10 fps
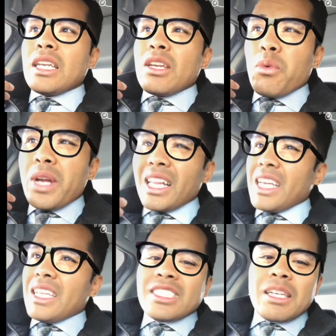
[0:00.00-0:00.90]

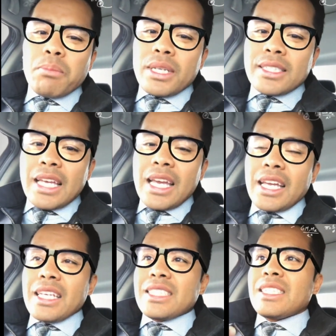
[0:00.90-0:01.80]
The simplest
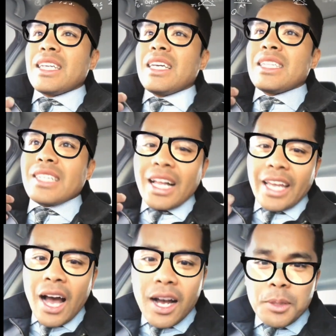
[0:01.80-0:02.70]
things, it's like
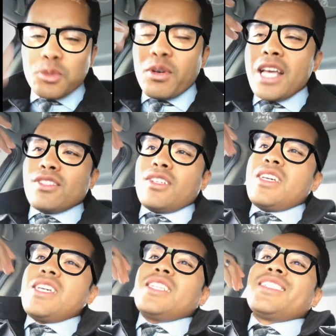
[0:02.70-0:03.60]
Occam's razor.
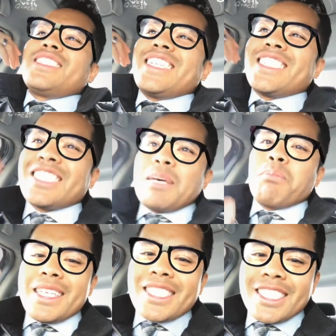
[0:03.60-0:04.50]
It's the
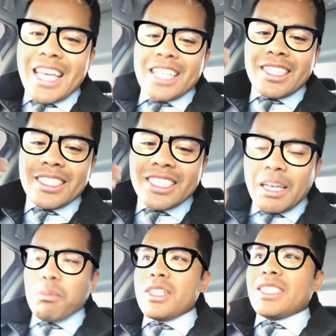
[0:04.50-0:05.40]
simplest things, the
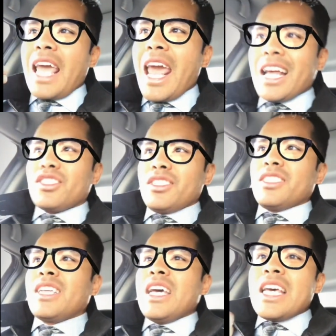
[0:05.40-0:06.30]
simplest
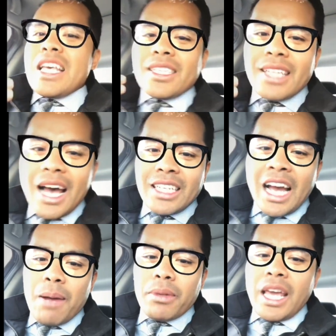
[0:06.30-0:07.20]
answers. It's not
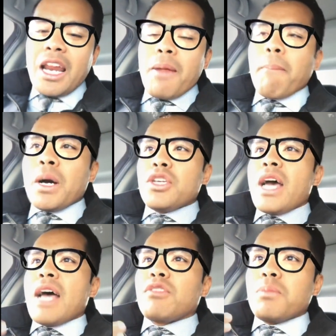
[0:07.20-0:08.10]
complicated, but you
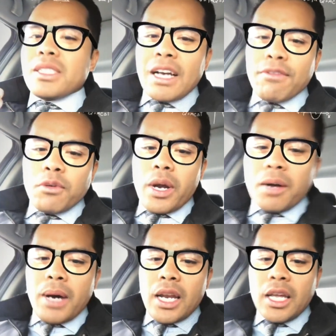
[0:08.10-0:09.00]
have to be self-aware
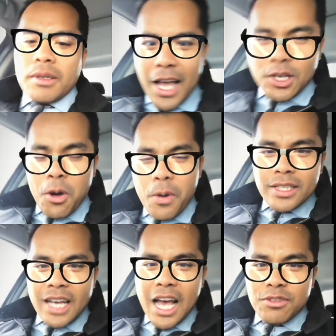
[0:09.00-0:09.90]
about it. As
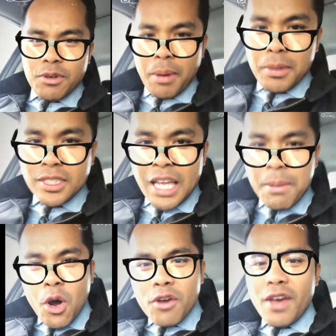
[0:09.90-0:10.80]
always, guys, remember to stay
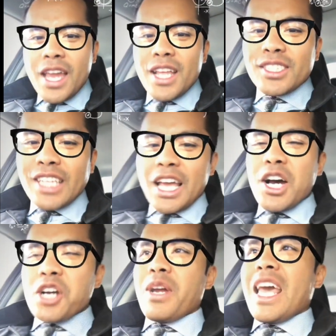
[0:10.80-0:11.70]
motivated, stay
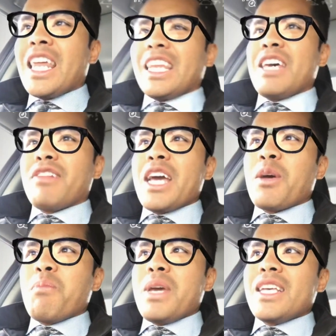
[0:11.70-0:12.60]
hungry, and live like
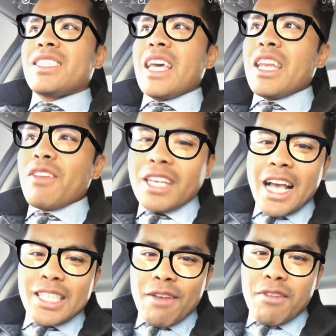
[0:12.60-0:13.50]
a beast. And if you
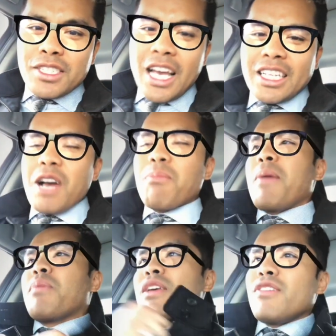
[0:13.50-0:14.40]
guys haven't checked out my
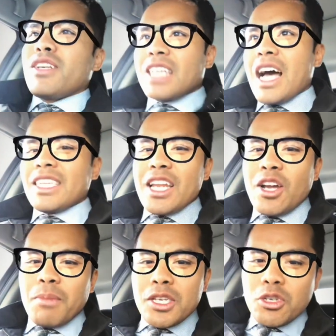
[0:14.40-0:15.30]
previous content
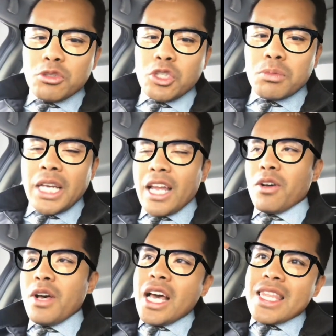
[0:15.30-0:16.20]
on my YouTube
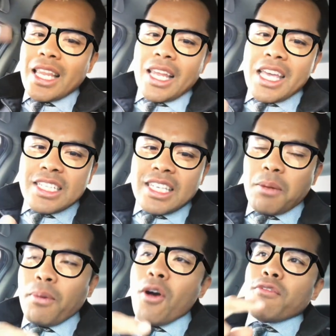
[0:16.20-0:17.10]
channel, the link is in the
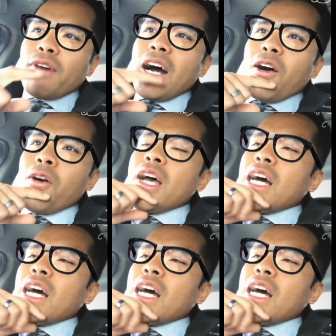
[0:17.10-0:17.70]
profile.